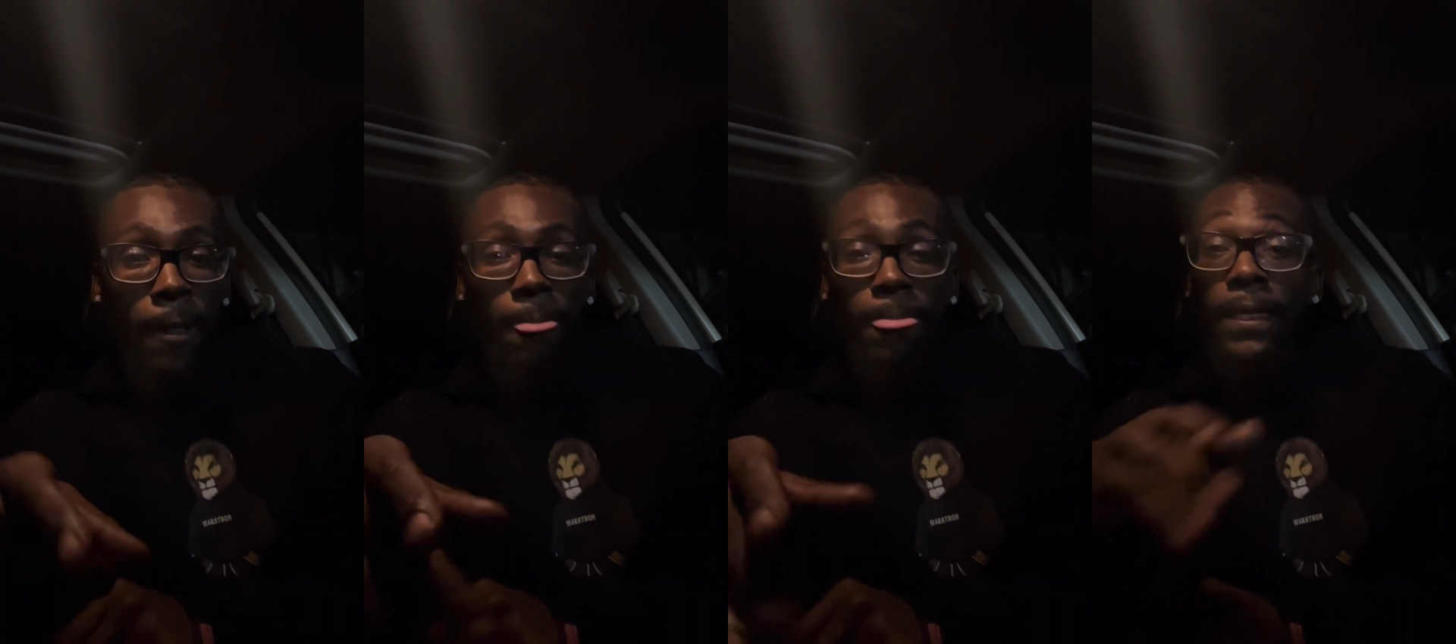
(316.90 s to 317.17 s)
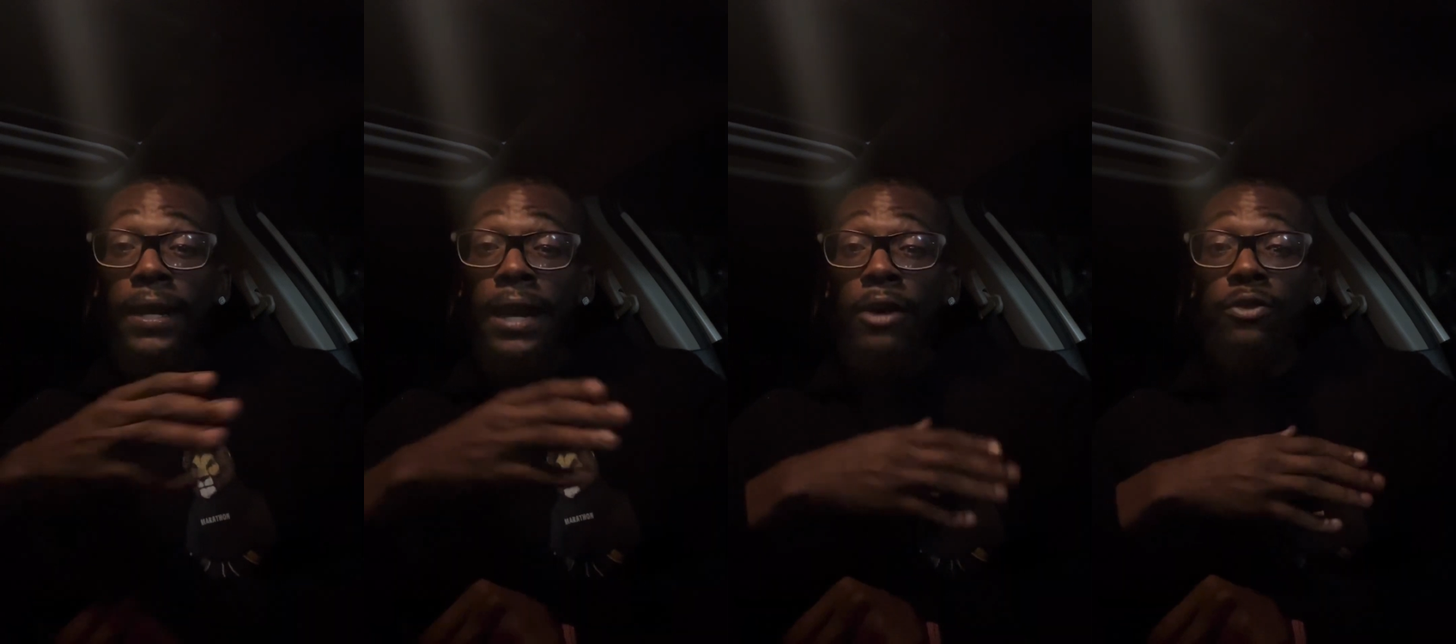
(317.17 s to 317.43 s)
and
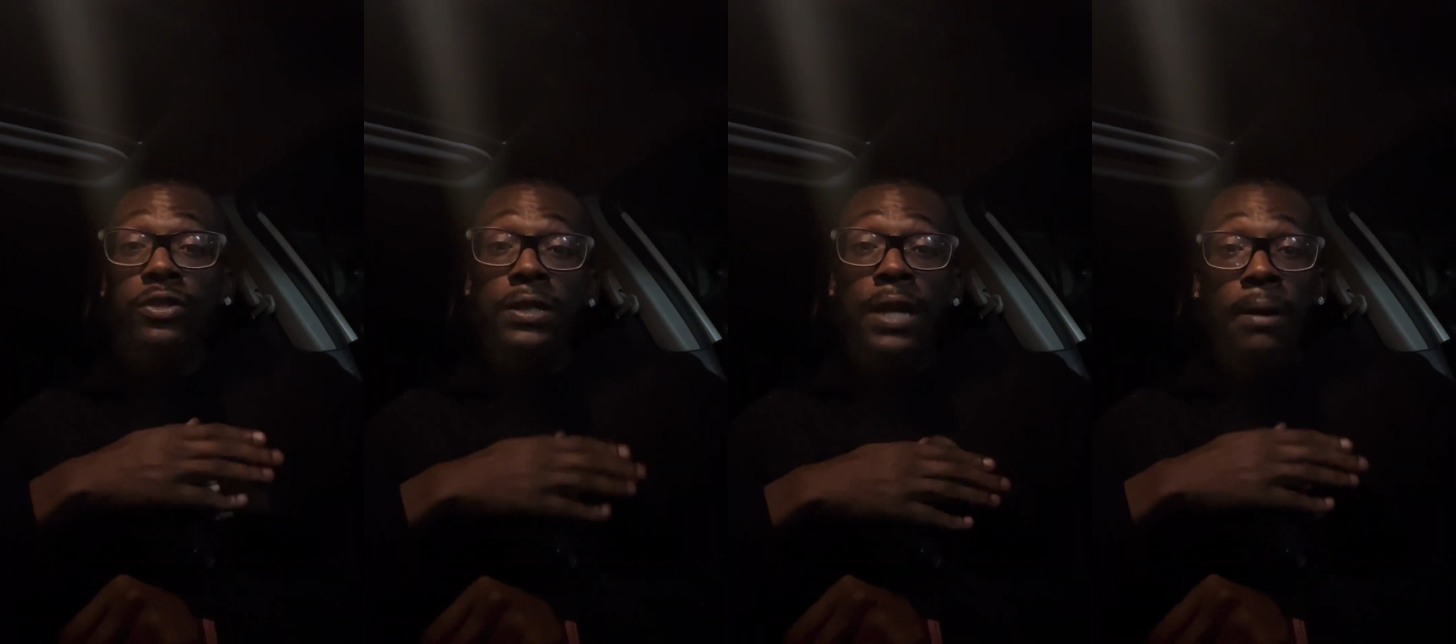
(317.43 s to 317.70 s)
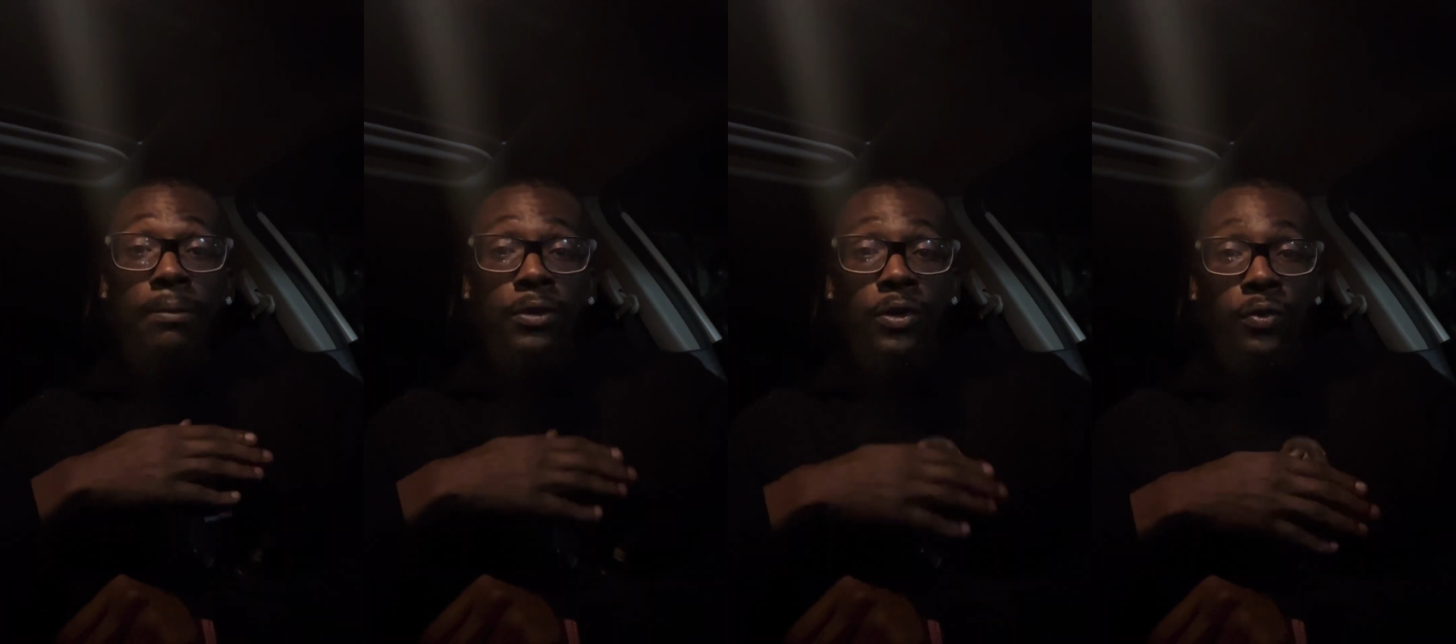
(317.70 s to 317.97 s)
then I'll
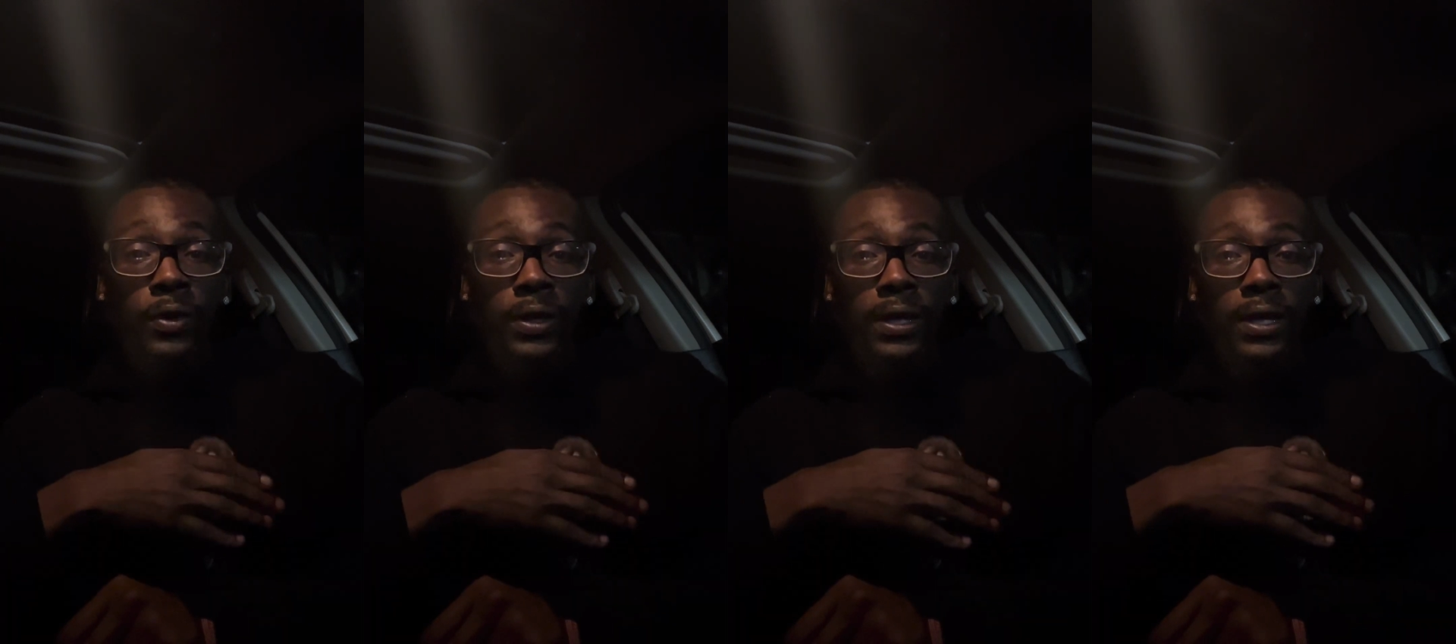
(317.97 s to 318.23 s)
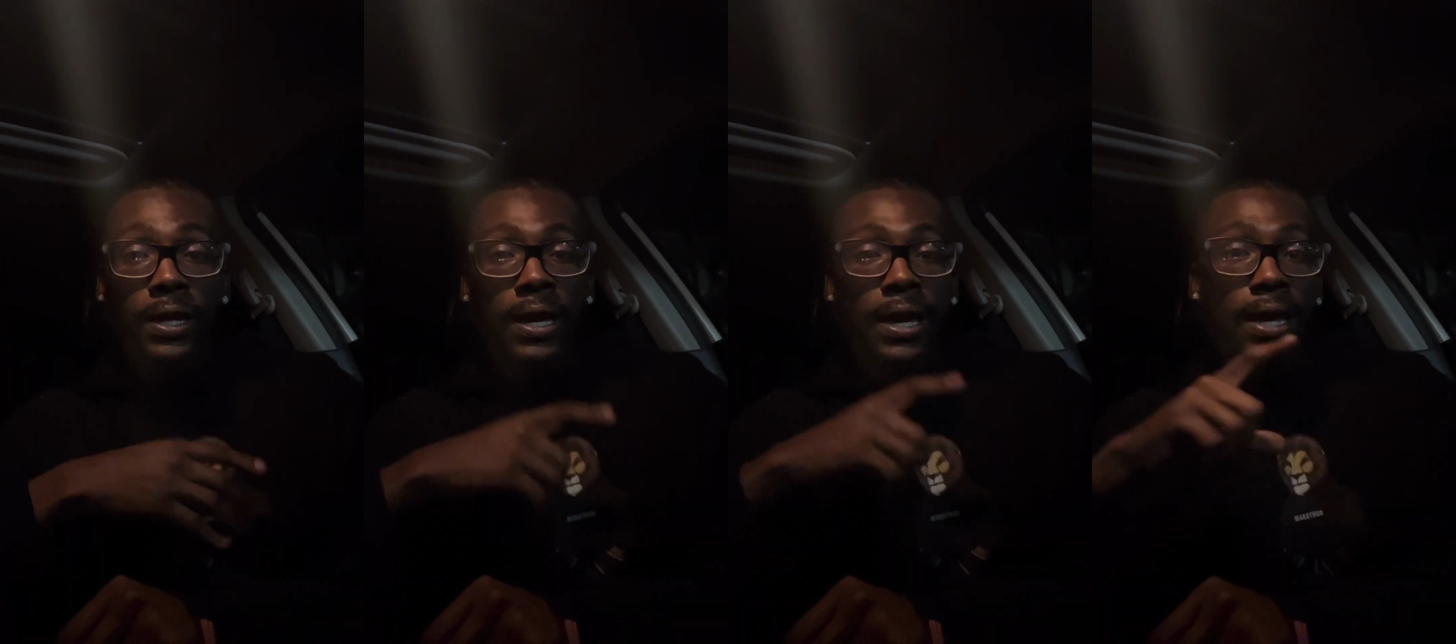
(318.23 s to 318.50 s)
stop doing it.